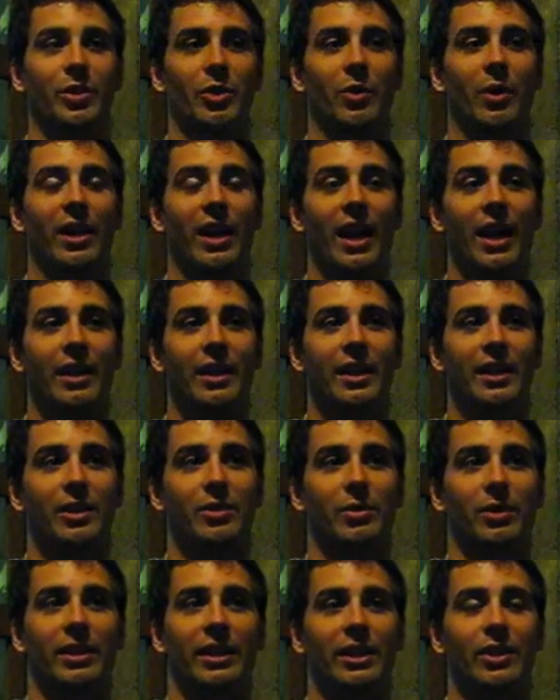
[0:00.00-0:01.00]
So what I think
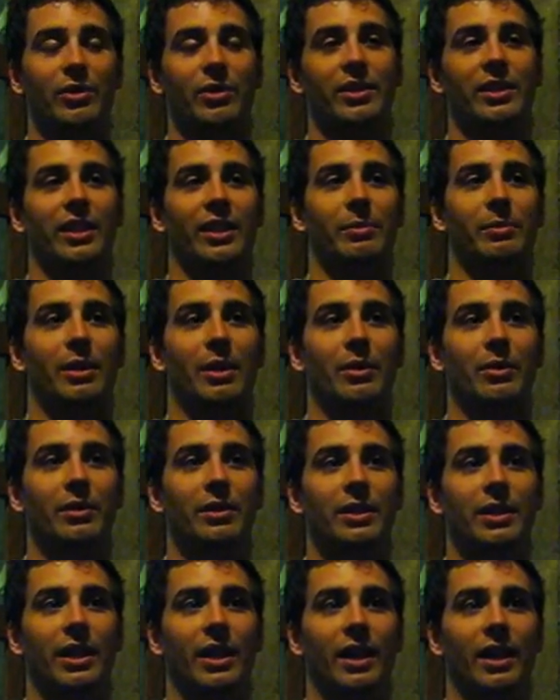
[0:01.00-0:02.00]
is really interesting
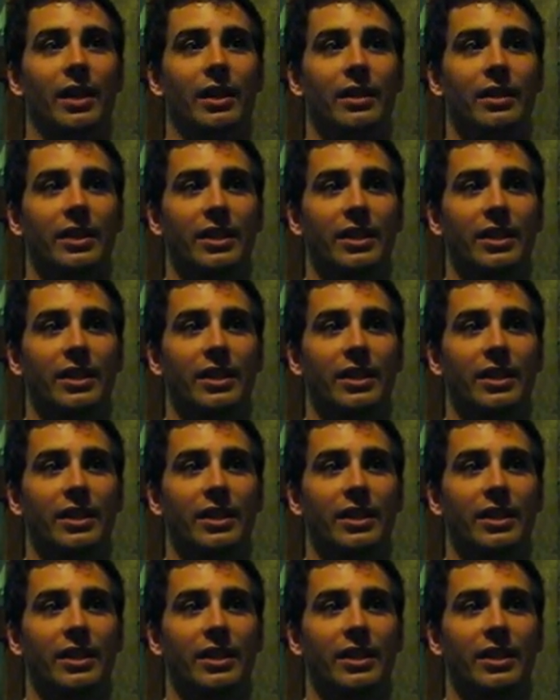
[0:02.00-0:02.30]
about uh,